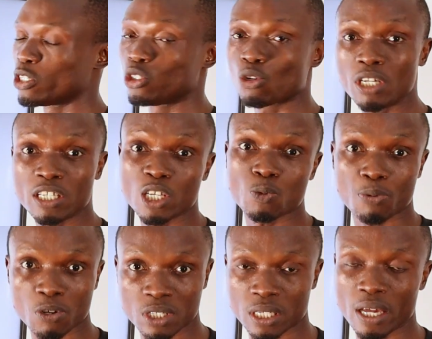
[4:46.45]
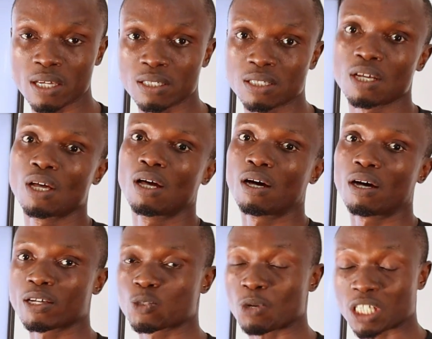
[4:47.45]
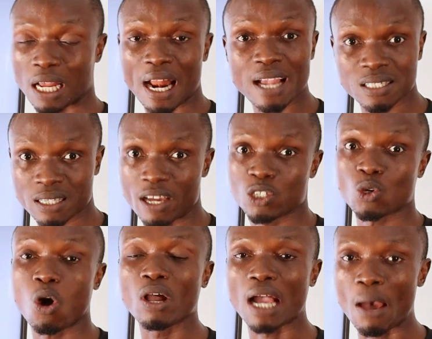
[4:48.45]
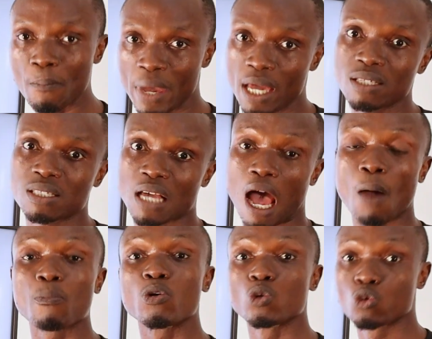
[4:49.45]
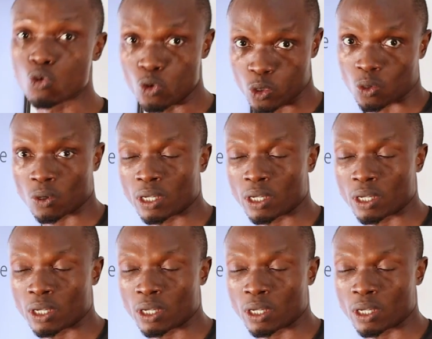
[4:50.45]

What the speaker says: During this process, specialized cells called gametes are produced.